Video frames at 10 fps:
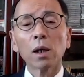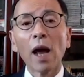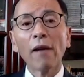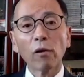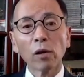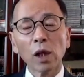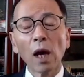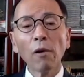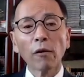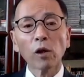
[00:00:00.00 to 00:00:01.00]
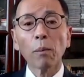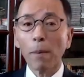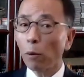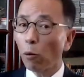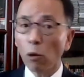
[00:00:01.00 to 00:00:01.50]
tariffs
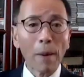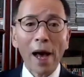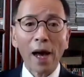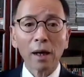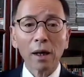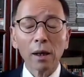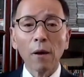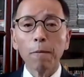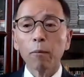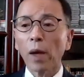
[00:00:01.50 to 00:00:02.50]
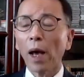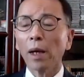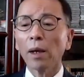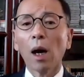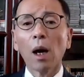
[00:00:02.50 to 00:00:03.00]
may be rolled back.
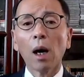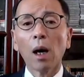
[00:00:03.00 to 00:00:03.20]
And